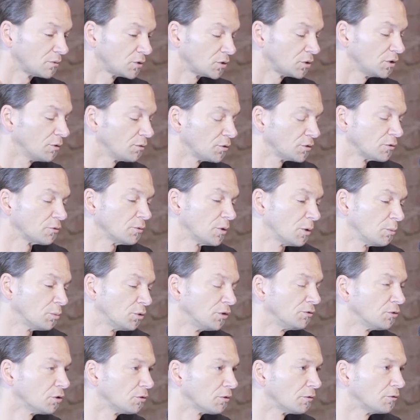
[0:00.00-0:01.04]
to give you a
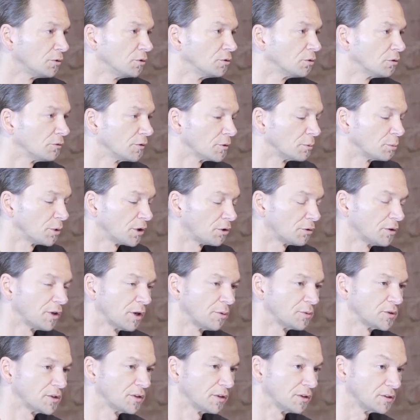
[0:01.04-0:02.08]
brief overview over the
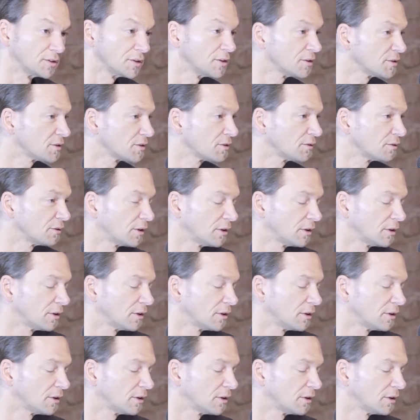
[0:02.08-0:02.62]
paradigms that exist,